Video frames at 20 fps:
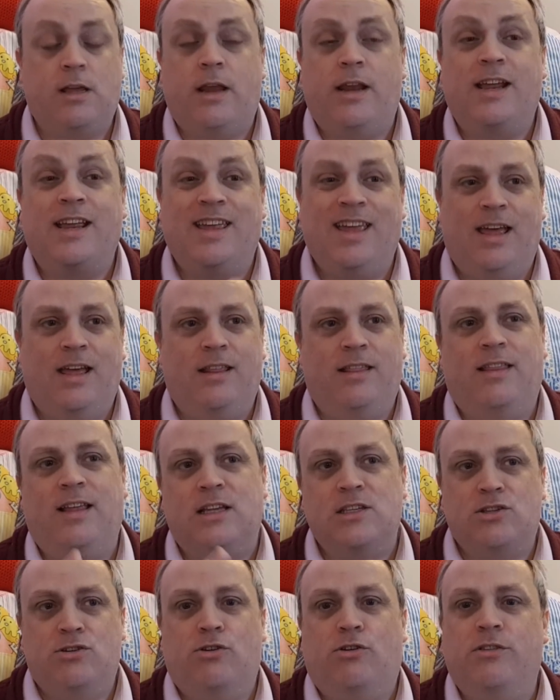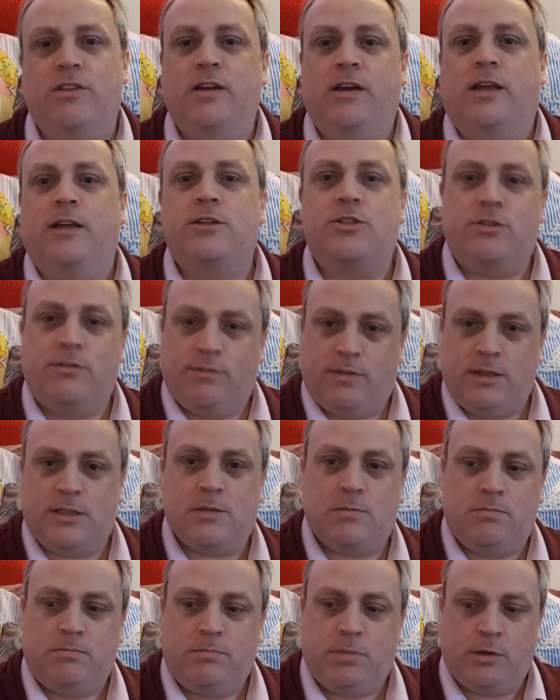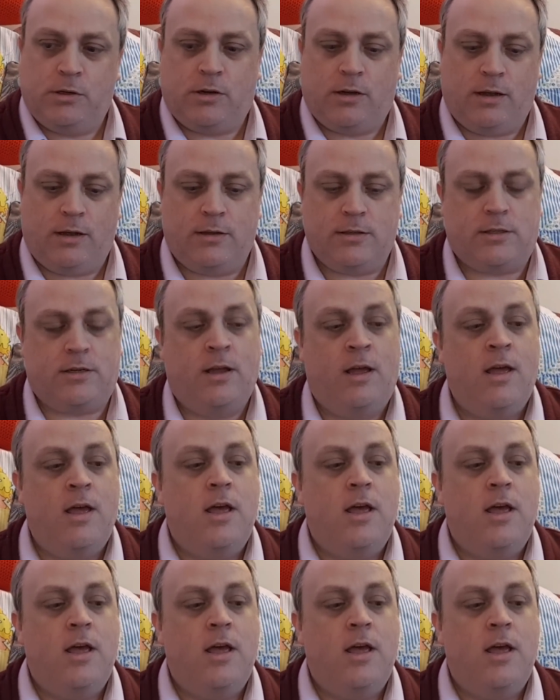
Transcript: and again, that's not the nature of this podcast.